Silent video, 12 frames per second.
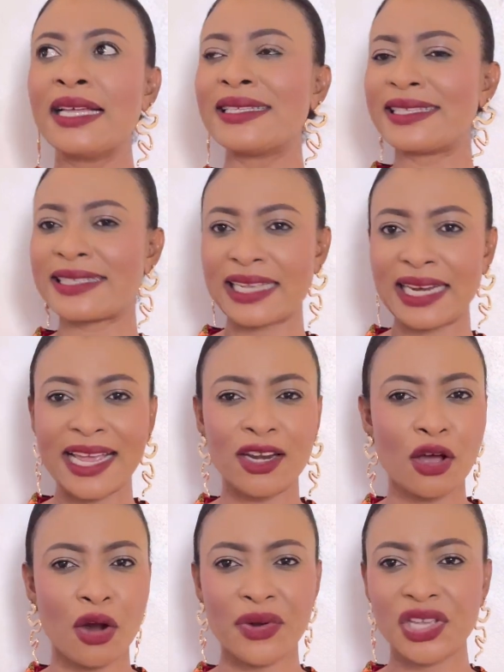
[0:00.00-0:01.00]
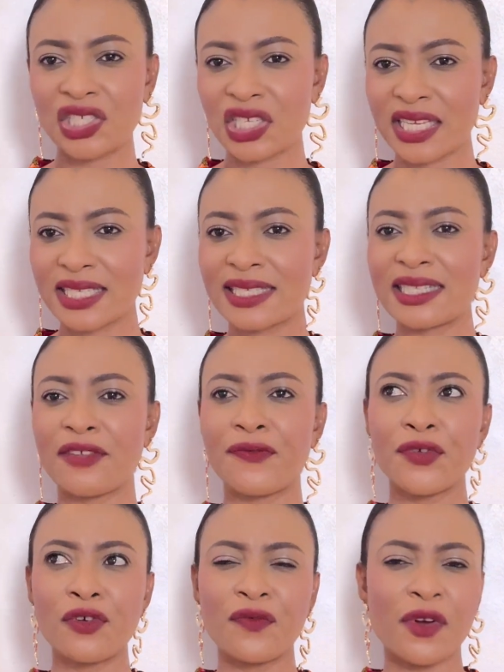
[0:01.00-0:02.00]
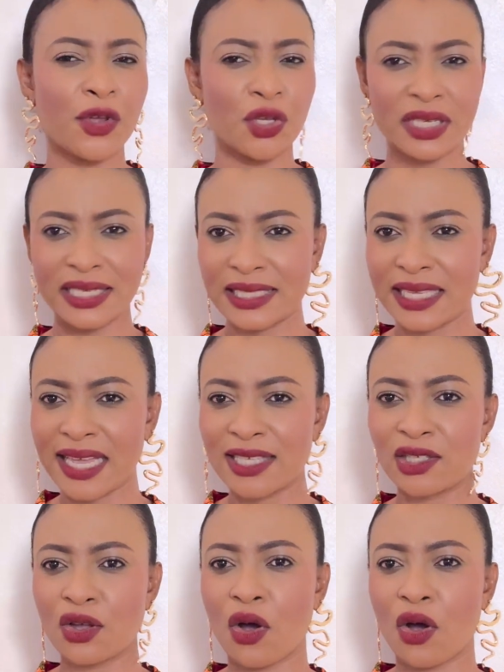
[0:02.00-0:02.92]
Sicilian oranges, they feel very unisex,